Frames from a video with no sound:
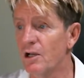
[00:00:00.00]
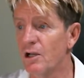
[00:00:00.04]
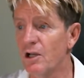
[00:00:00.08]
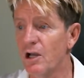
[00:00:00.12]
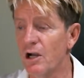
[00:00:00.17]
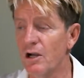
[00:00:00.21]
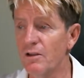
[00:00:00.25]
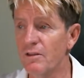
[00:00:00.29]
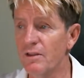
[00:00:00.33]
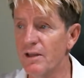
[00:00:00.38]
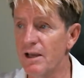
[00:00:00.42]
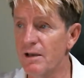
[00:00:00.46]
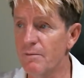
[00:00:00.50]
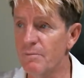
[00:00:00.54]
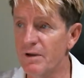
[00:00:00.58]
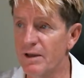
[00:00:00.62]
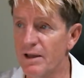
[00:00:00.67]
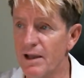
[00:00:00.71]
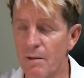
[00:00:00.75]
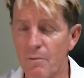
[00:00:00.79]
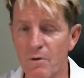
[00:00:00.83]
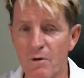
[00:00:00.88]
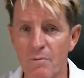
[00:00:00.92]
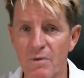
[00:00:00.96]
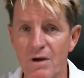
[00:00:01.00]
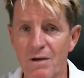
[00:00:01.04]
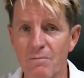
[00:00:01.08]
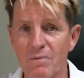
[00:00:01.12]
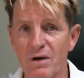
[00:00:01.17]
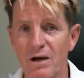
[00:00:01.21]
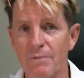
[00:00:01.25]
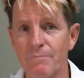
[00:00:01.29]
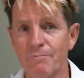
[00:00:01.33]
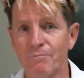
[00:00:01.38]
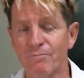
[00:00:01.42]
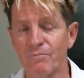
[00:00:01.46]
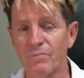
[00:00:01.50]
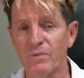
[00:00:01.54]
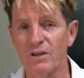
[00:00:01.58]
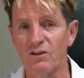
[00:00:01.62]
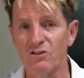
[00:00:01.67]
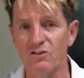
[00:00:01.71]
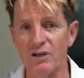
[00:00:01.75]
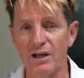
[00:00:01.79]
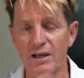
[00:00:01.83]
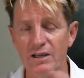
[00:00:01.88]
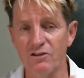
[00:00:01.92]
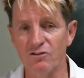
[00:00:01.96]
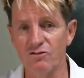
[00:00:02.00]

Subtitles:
Go there, become a member. Say